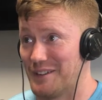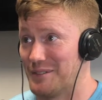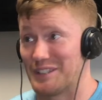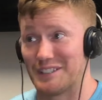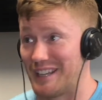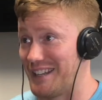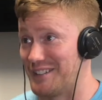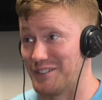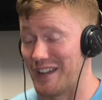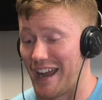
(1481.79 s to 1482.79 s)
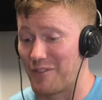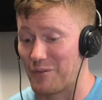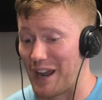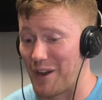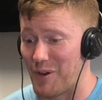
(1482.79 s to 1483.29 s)
It was insane, dude.
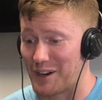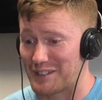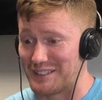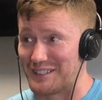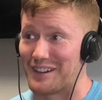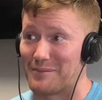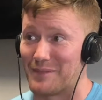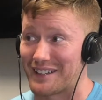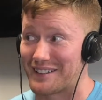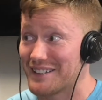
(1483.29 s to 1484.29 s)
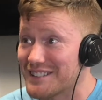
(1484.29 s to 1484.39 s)
When I walked in there, I'm like, this